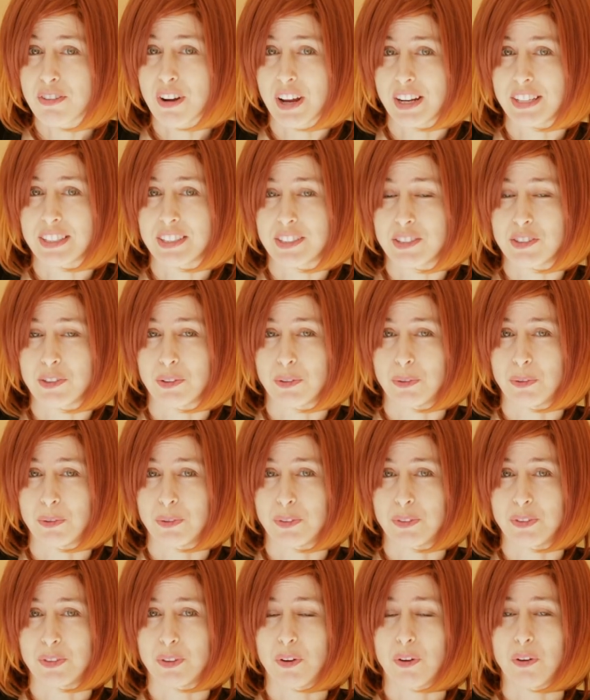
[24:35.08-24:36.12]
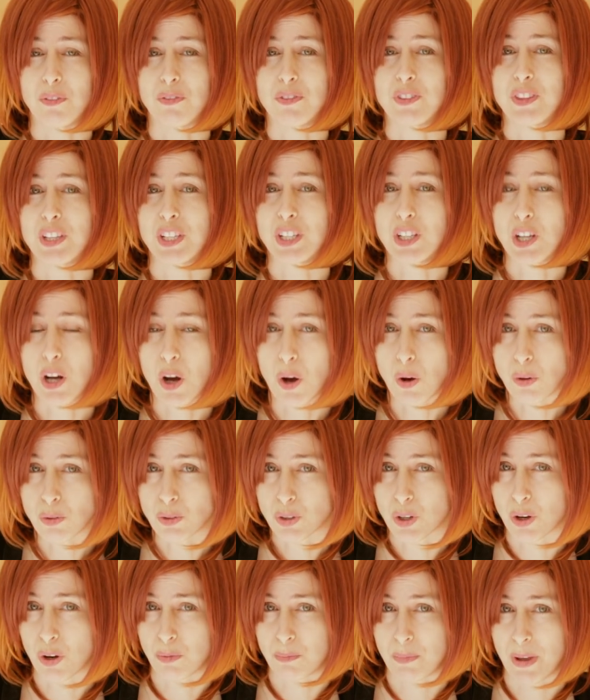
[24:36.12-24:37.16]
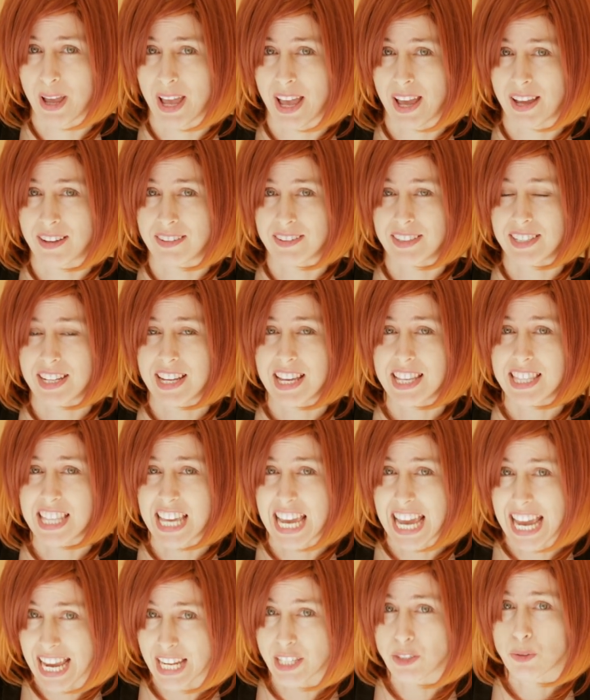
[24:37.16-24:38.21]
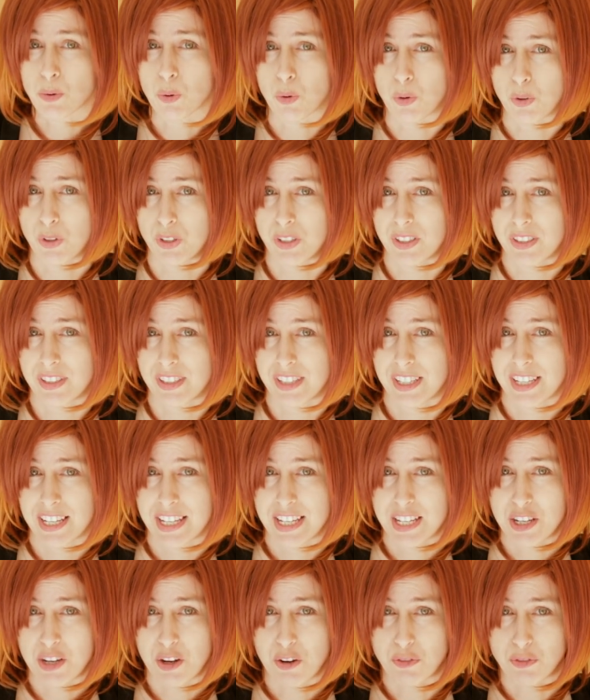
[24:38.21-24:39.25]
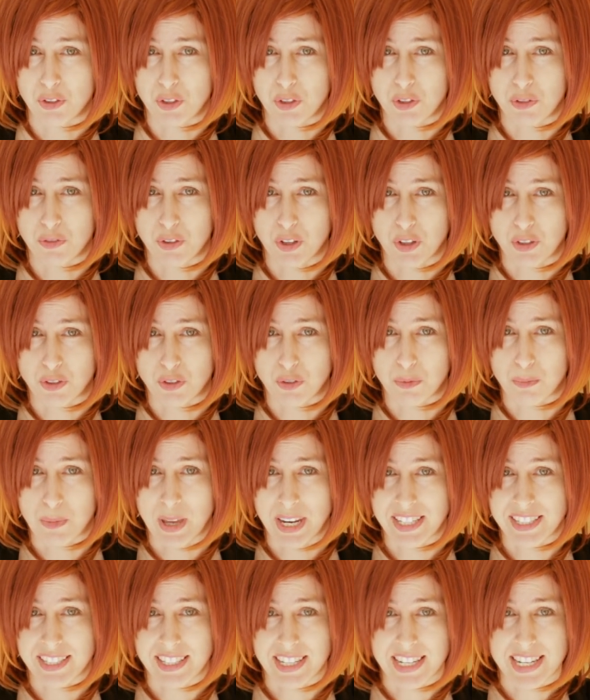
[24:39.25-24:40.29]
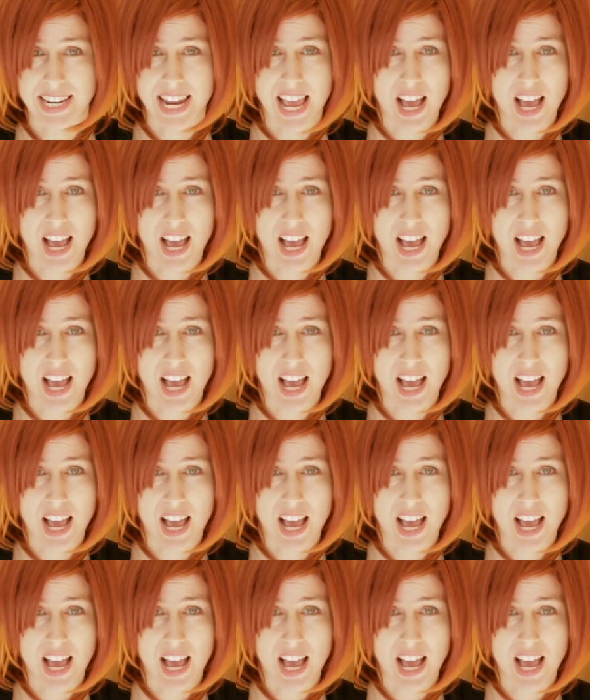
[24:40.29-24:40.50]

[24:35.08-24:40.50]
front doors of the cult compound, the headquarters of Universal Medicine.